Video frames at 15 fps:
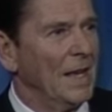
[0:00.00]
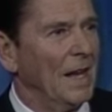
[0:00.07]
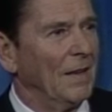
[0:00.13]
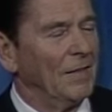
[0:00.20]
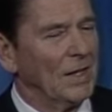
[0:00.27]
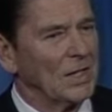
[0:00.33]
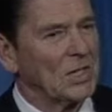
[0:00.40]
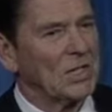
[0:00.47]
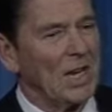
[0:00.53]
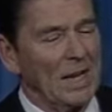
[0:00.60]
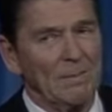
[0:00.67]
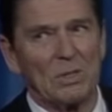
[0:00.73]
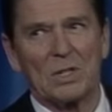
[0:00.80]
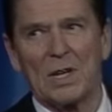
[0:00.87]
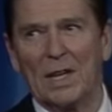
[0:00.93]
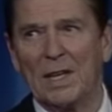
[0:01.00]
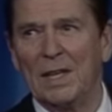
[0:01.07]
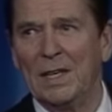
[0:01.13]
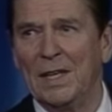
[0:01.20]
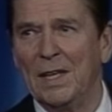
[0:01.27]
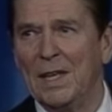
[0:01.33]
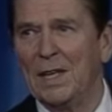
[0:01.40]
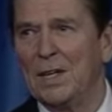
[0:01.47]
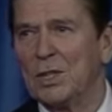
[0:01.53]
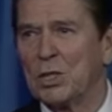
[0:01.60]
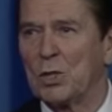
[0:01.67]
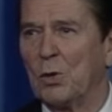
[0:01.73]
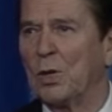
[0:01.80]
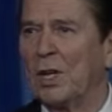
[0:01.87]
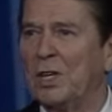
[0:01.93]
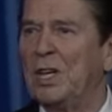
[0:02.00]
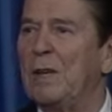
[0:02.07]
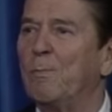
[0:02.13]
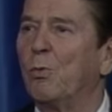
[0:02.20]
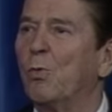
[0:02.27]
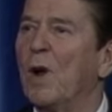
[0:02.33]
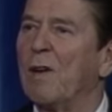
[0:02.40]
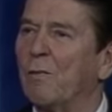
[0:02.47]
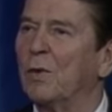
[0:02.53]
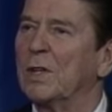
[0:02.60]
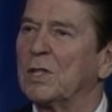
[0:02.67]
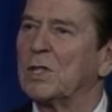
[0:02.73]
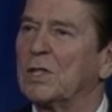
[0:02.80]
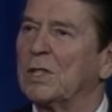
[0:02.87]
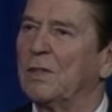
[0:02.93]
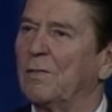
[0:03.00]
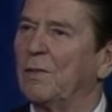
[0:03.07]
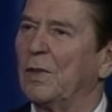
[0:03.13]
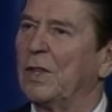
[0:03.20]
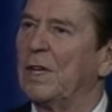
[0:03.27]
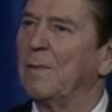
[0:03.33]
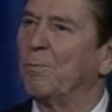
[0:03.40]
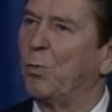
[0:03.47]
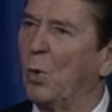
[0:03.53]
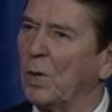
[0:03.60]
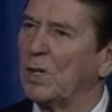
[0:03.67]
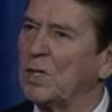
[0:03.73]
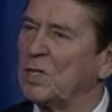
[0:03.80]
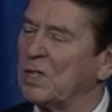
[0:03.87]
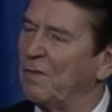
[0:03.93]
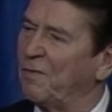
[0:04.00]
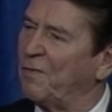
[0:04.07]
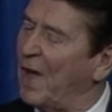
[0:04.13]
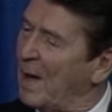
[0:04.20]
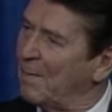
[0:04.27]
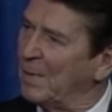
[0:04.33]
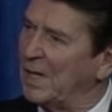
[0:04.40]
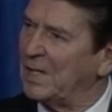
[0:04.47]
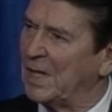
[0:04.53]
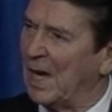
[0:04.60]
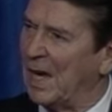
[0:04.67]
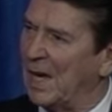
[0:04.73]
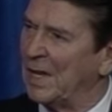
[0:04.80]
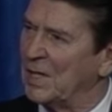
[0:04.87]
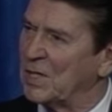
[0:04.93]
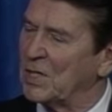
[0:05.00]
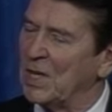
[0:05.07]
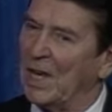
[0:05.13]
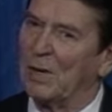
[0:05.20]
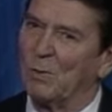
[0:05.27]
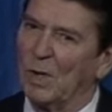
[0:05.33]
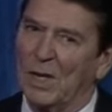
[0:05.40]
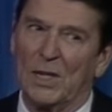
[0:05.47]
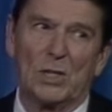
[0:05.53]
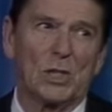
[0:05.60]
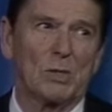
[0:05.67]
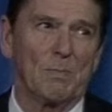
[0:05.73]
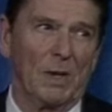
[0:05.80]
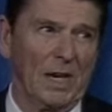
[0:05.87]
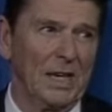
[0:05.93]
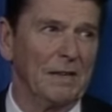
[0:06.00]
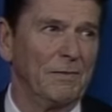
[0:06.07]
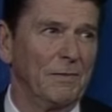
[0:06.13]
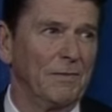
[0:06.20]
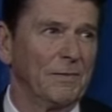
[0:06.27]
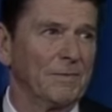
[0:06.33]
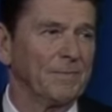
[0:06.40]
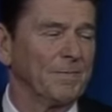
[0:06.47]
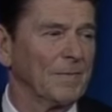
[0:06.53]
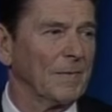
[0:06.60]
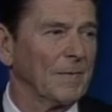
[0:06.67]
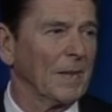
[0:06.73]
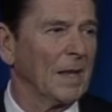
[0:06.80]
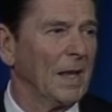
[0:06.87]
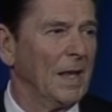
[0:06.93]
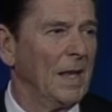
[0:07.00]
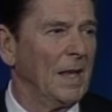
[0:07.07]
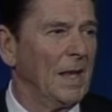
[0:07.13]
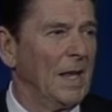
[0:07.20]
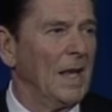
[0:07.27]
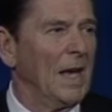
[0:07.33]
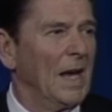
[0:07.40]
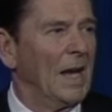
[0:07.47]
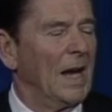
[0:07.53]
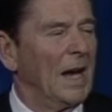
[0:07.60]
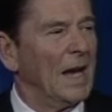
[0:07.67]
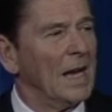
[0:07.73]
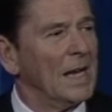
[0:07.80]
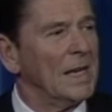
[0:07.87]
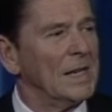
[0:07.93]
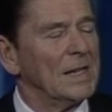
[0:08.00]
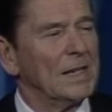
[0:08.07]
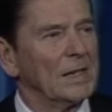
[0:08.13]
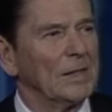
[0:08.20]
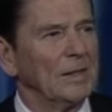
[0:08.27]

And this same study showed a deep reverence for the importance of family ties and religious belief. I...